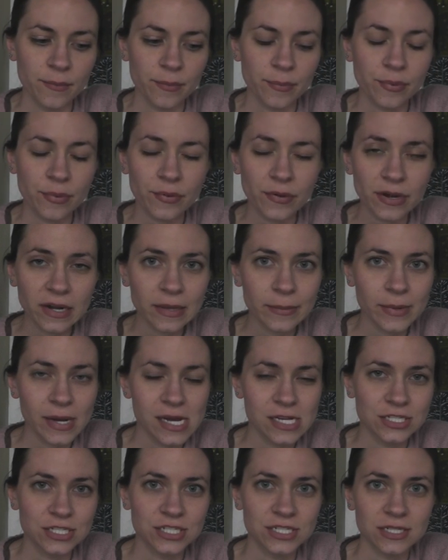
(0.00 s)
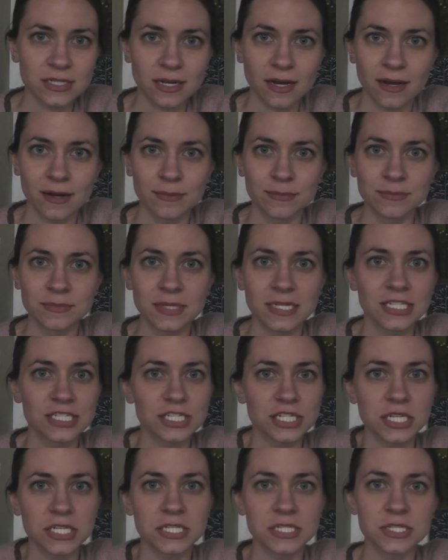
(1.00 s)
Pretty much, it's
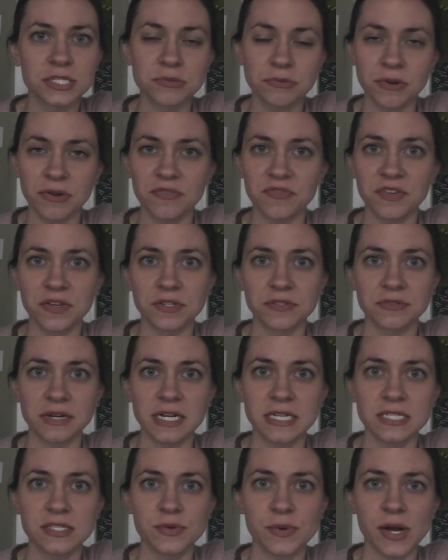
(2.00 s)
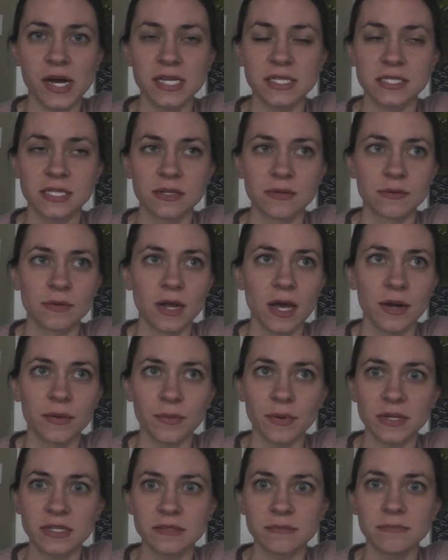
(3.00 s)
just what feels right to us and
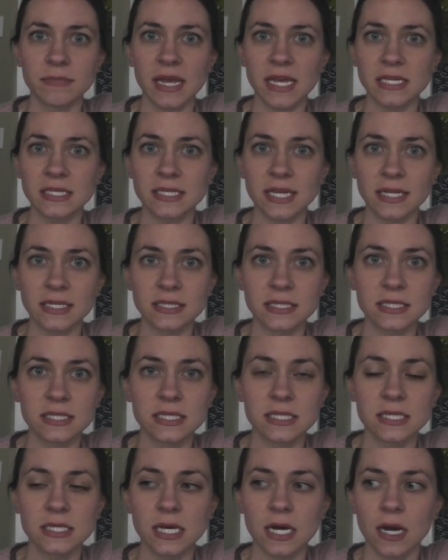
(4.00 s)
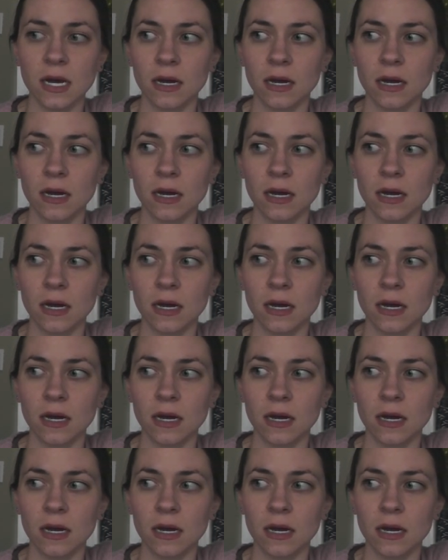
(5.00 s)
what makes sense